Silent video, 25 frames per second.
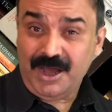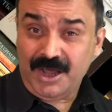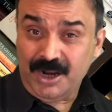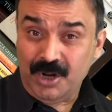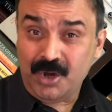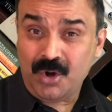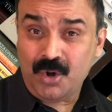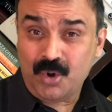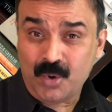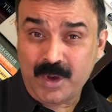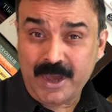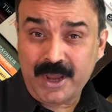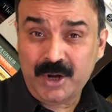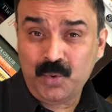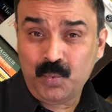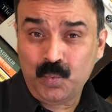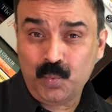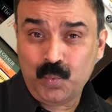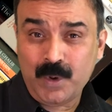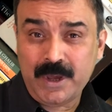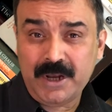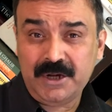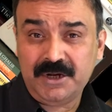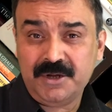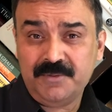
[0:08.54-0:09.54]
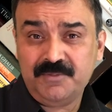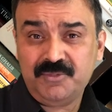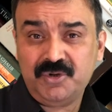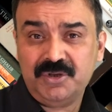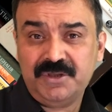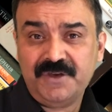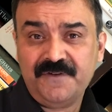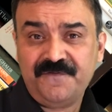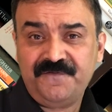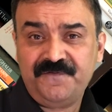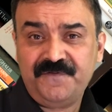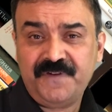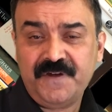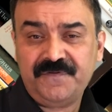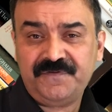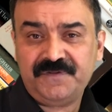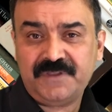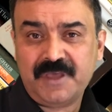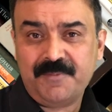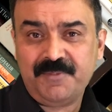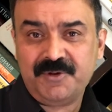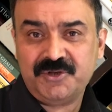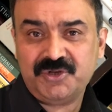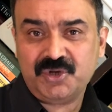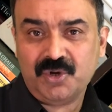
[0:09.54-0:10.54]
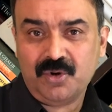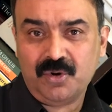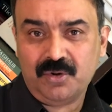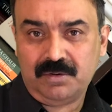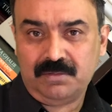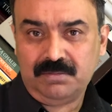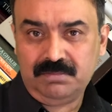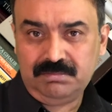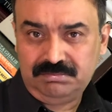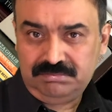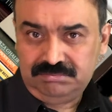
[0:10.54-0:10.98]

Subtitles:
Hello and welcome to the fifth episode